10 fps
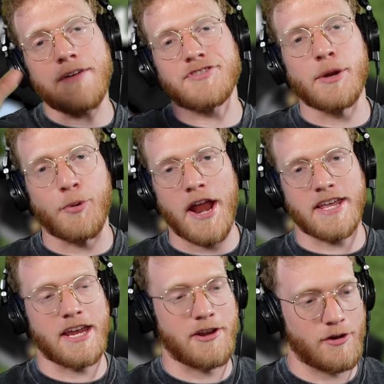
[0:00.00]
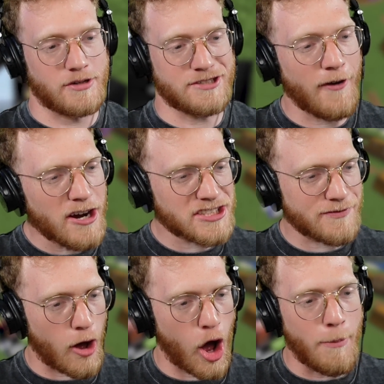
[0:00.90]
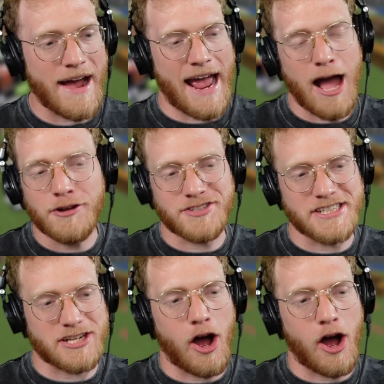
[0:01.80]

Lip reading: have some breaking news. First of all, my house is